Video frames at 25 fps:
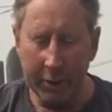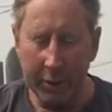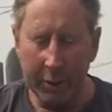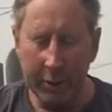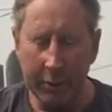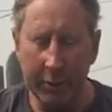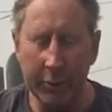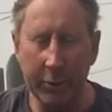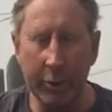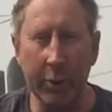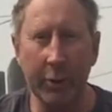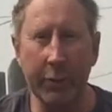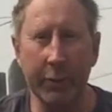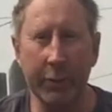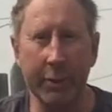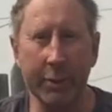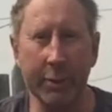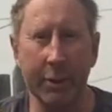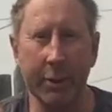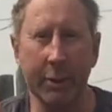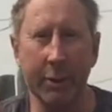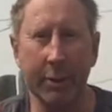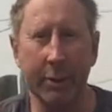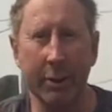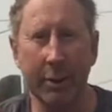
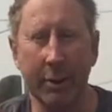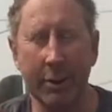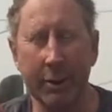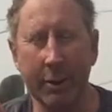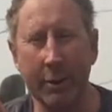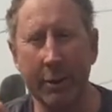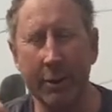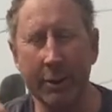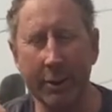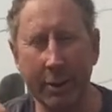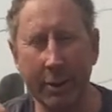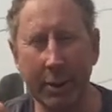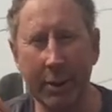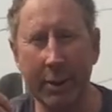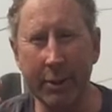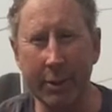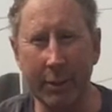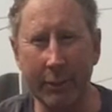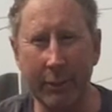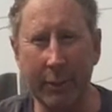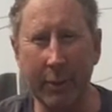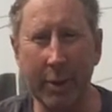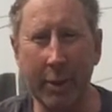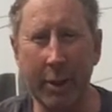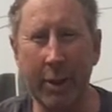The sun is a
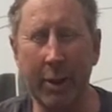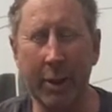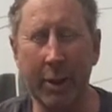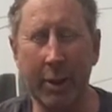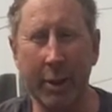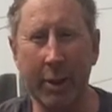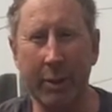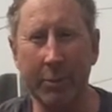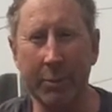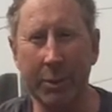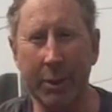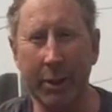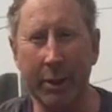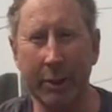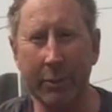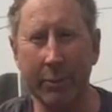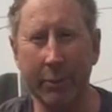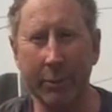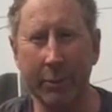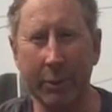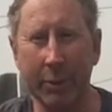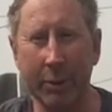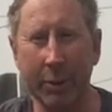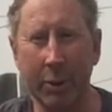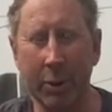very hot object,
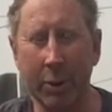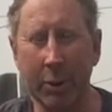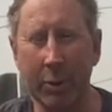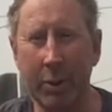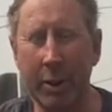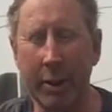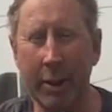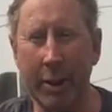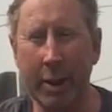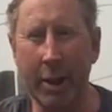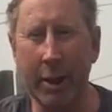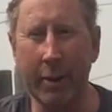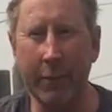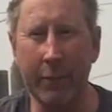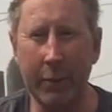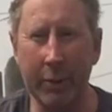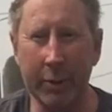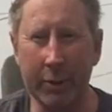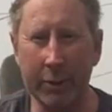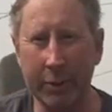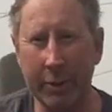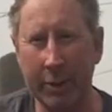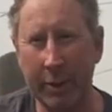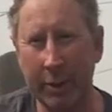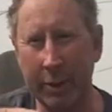so on
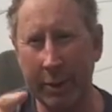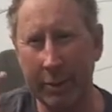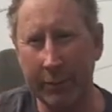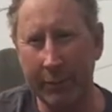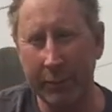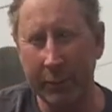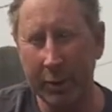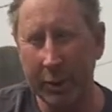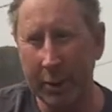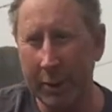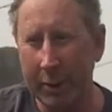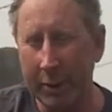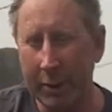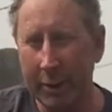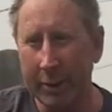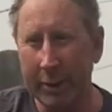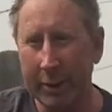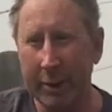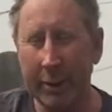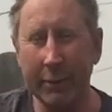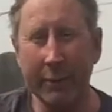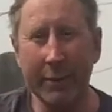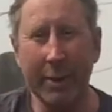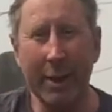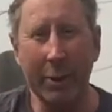average it
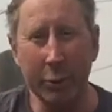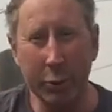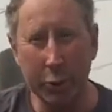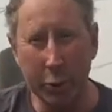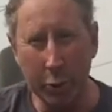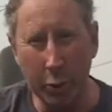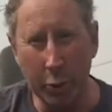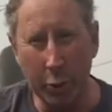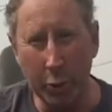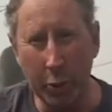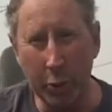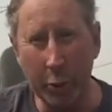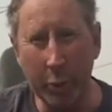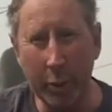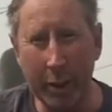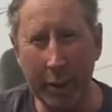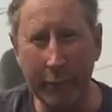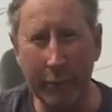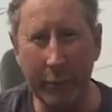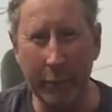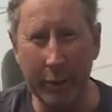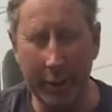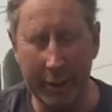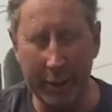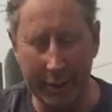gives out shortwave
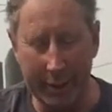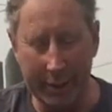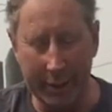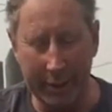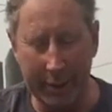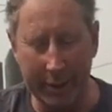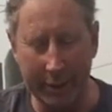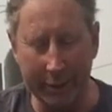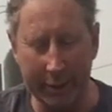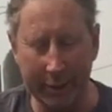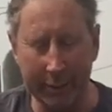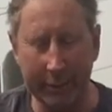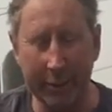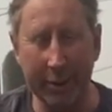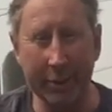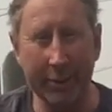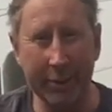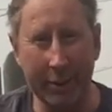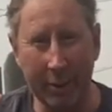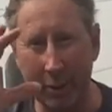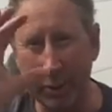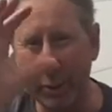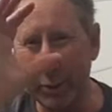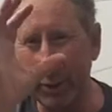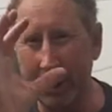radiation. That's
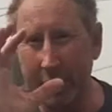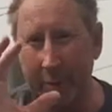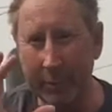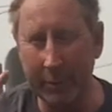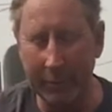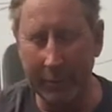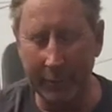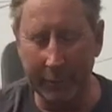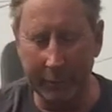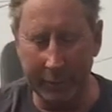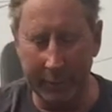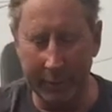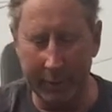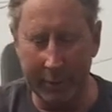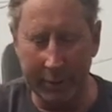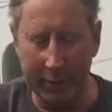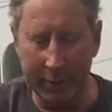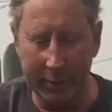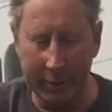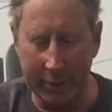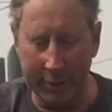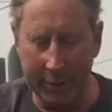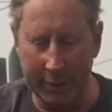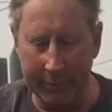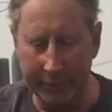energy coming from the
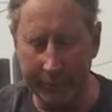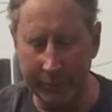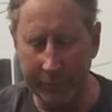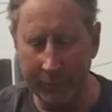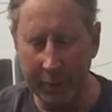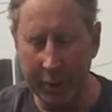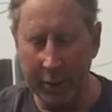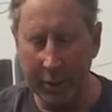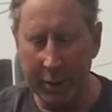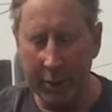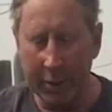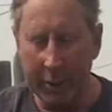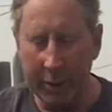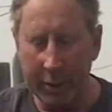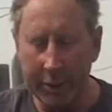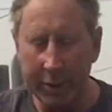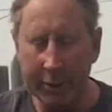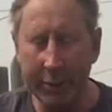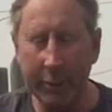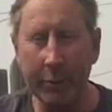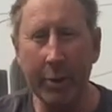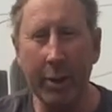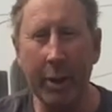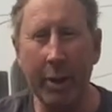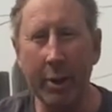sun.
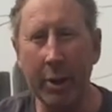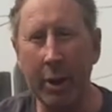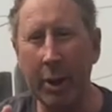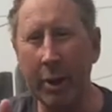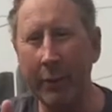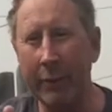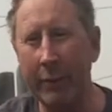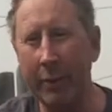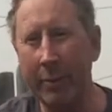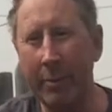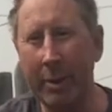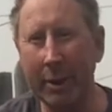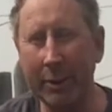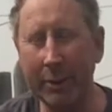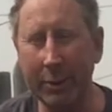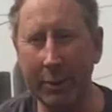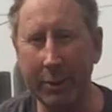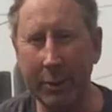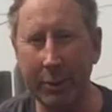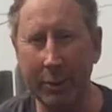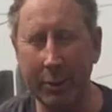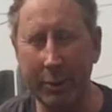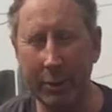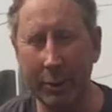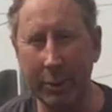So not all of it makes it
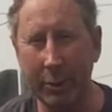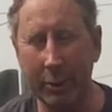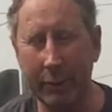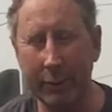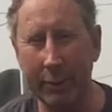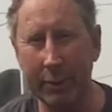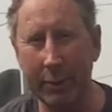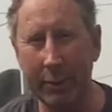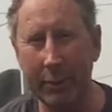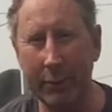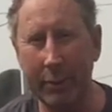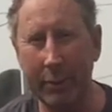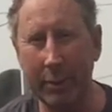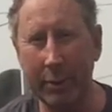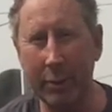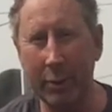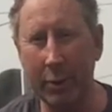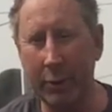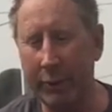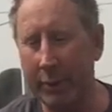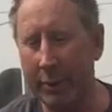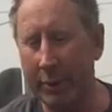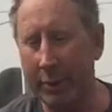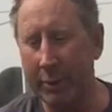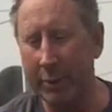to the surface of the
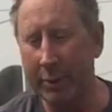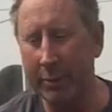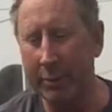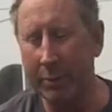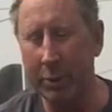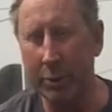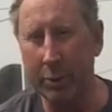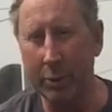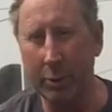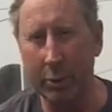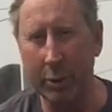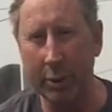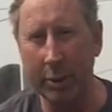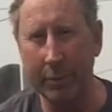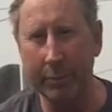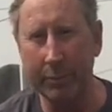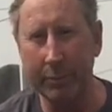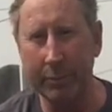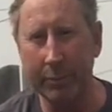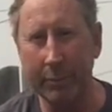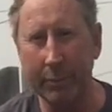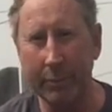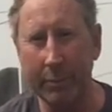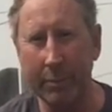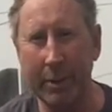earth and is absorbed.
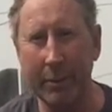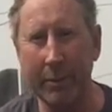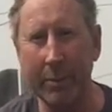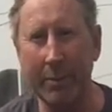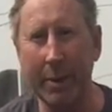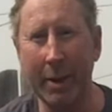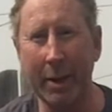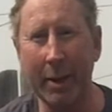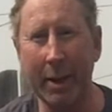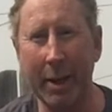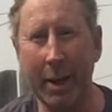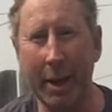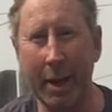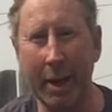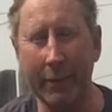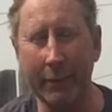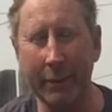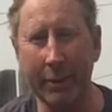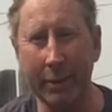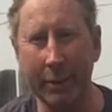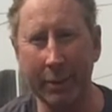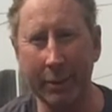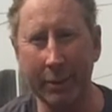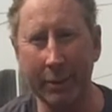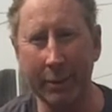Maybe about half
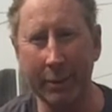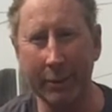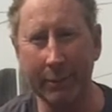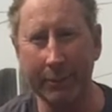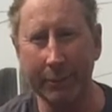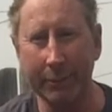does.